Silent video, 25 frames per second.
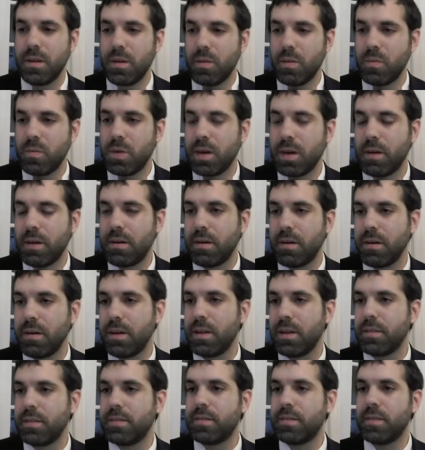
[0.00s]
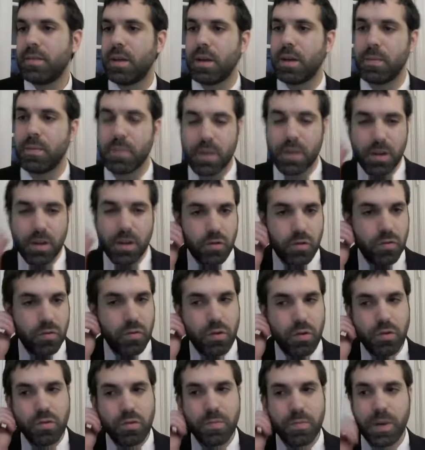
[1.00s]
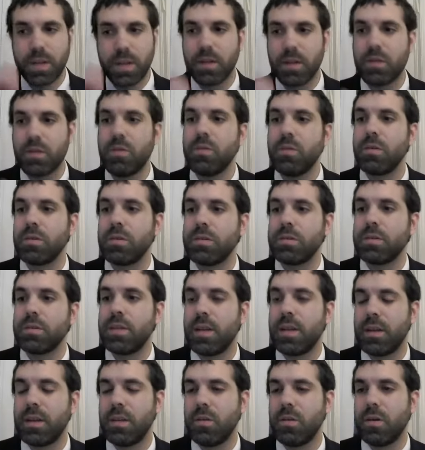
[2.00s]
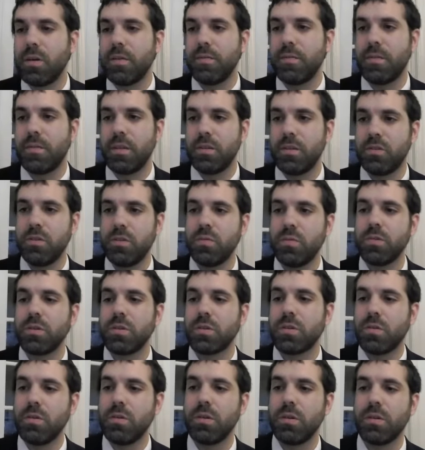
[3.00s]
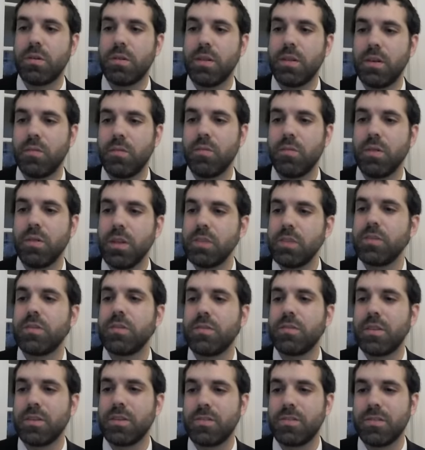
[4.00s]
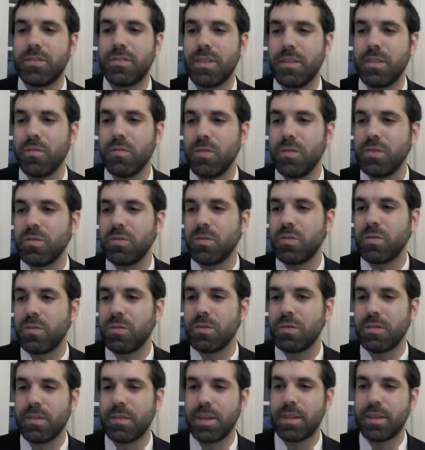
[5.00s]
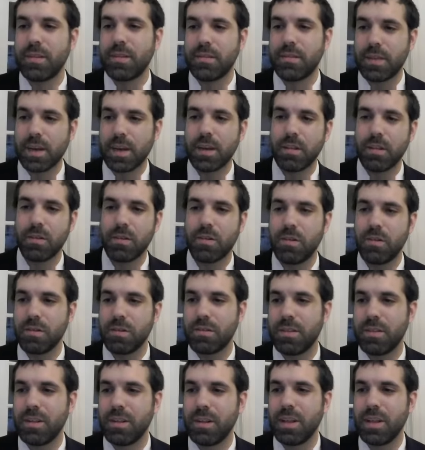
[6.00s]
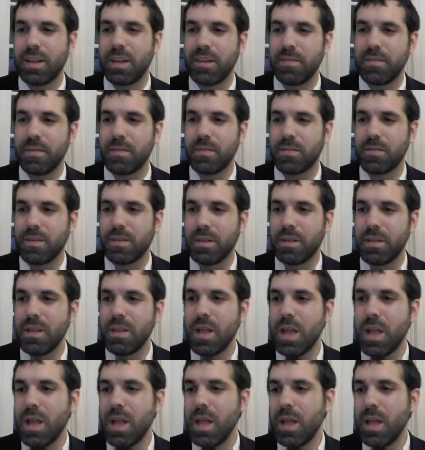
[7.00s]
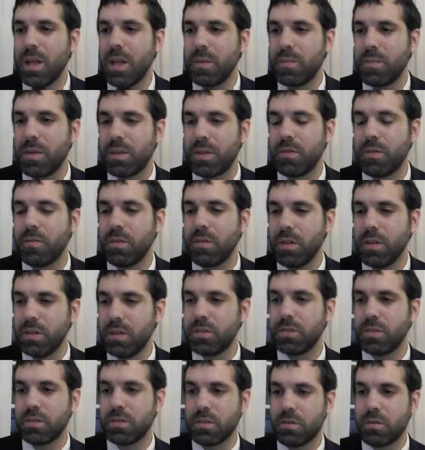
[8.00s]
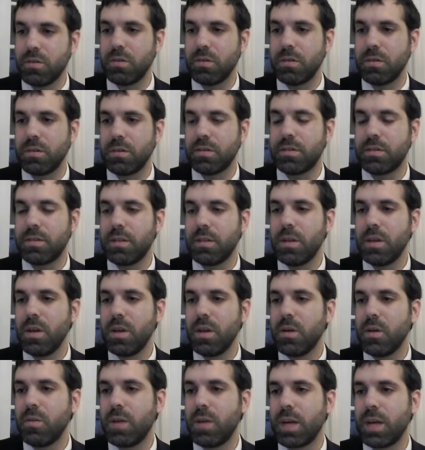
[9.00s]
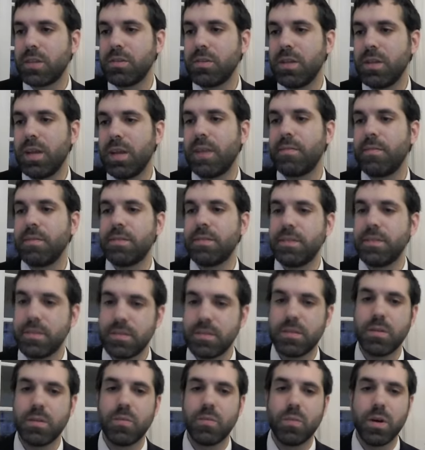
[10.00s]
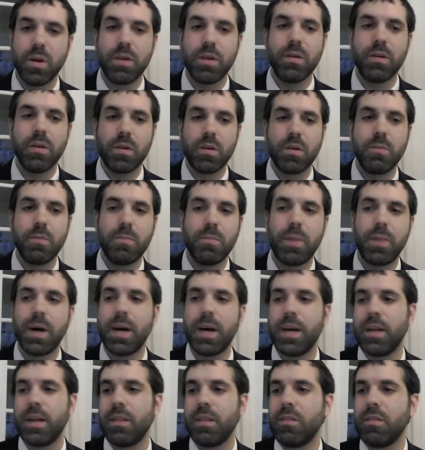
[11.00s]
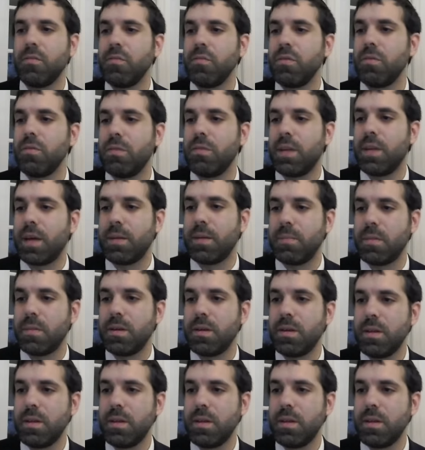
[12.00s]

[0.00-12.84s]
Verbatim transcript: where it's um, controlled by the courts. That you have the Jewish court, the religious, I should say, the ritual courts, not the secular courts in the land of Israel, but the religious courts actually have a system where you could buy through them,